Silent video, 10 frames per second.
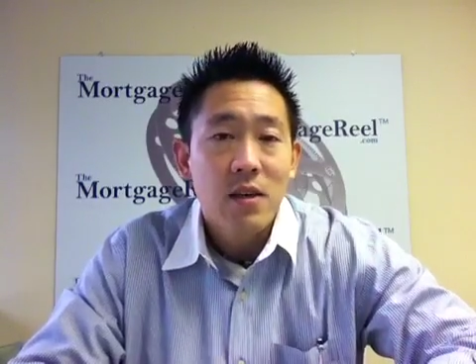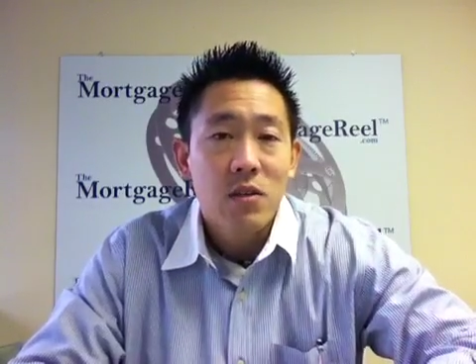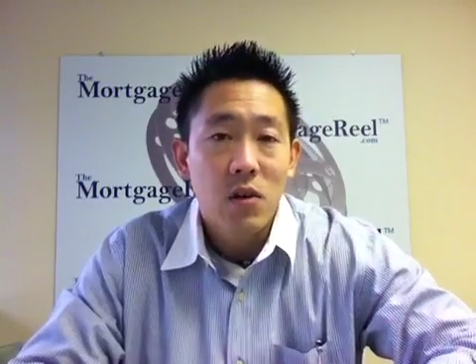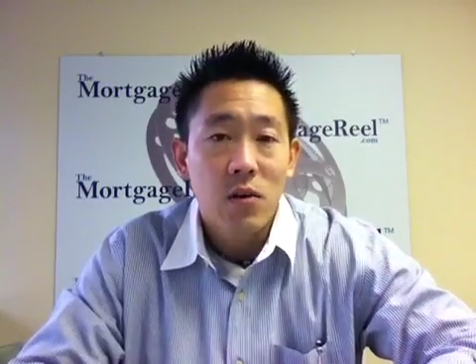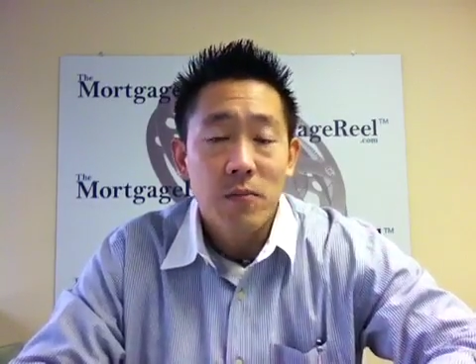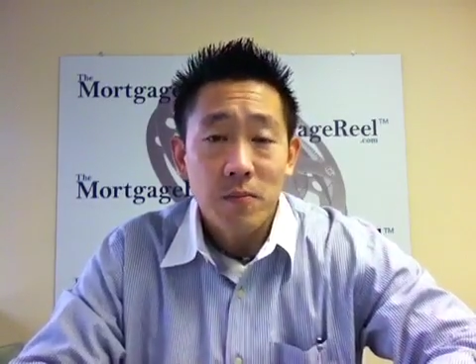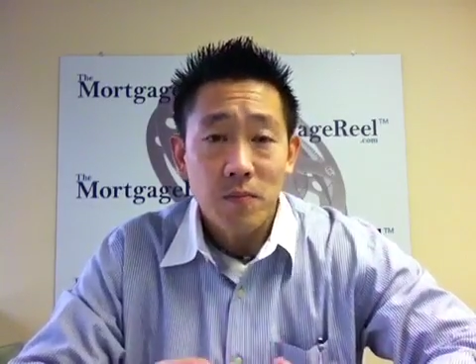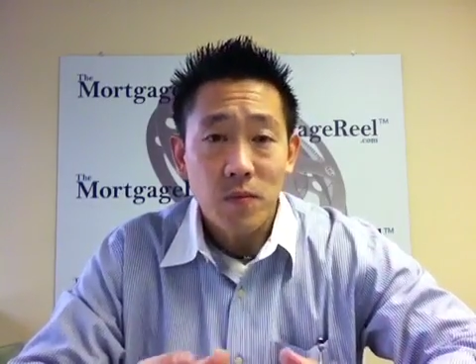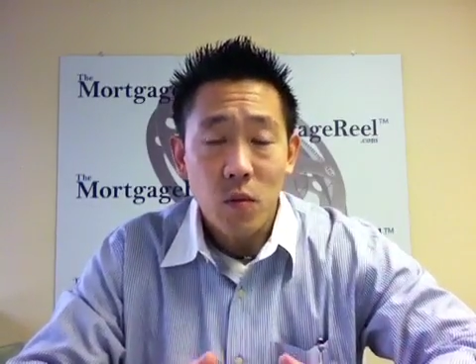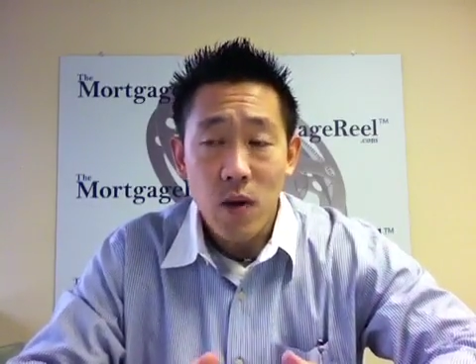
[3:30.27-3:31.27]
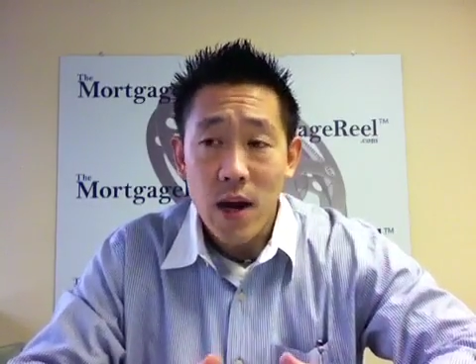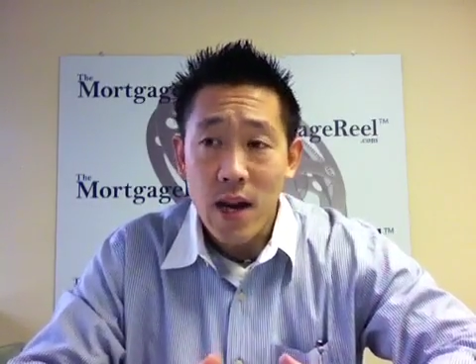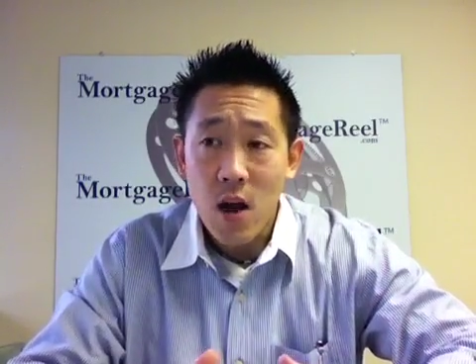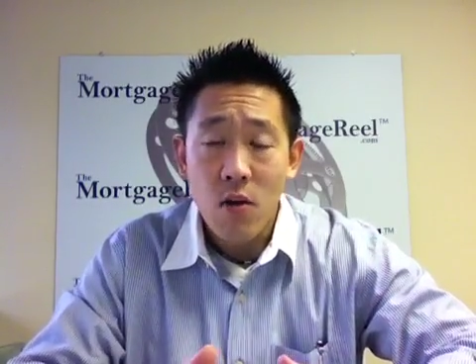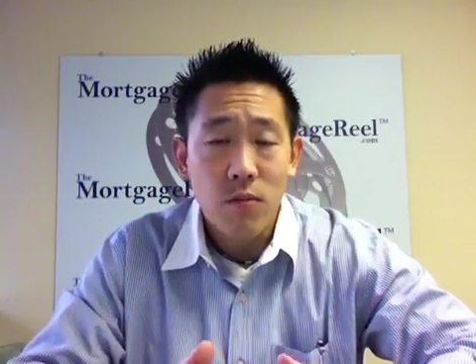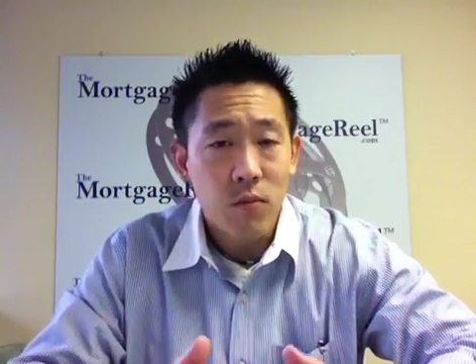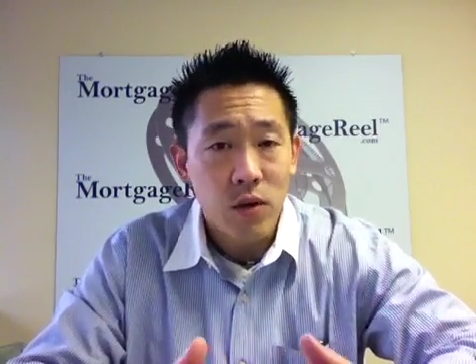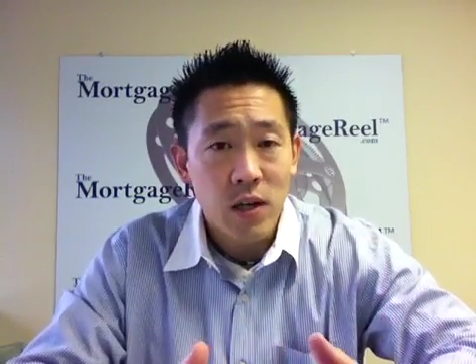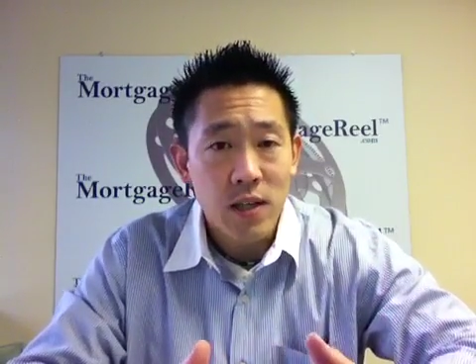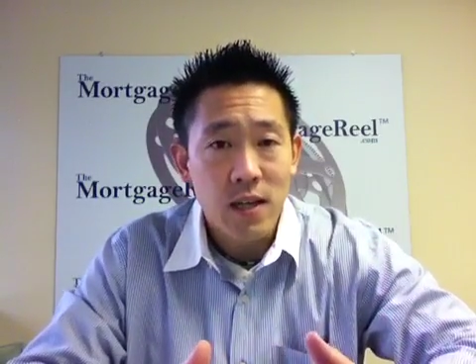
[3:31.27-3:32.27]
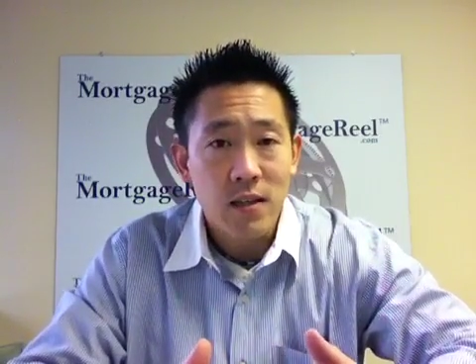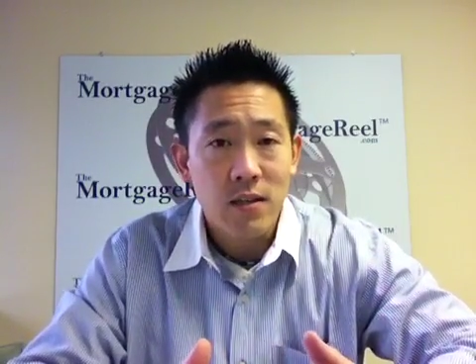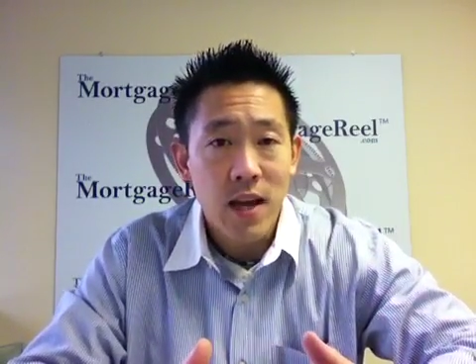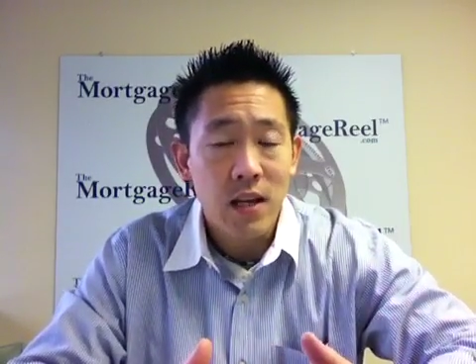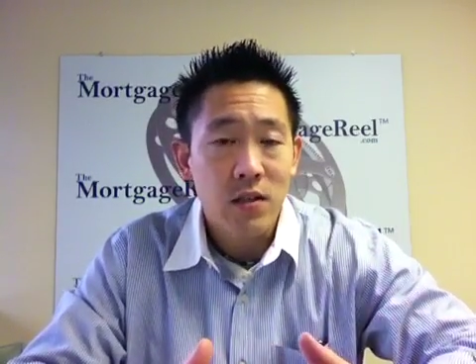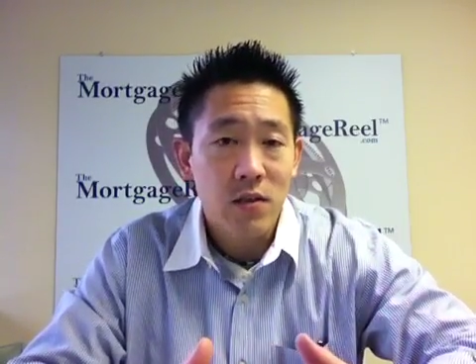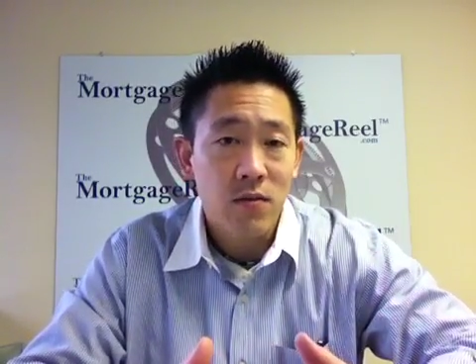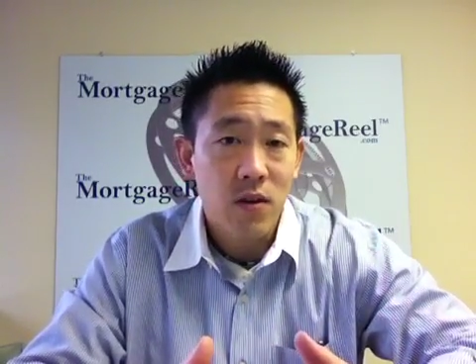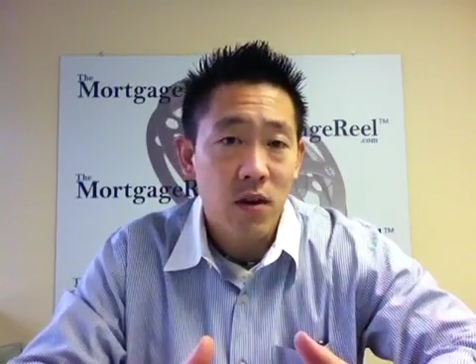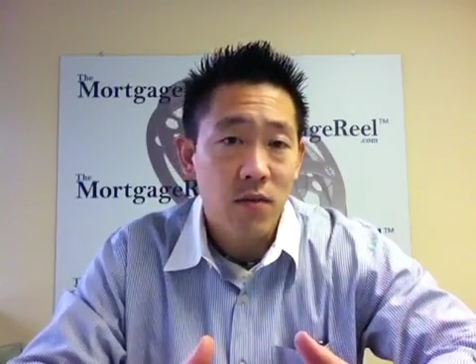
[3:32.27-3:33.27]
So right now, we're going to take the stance of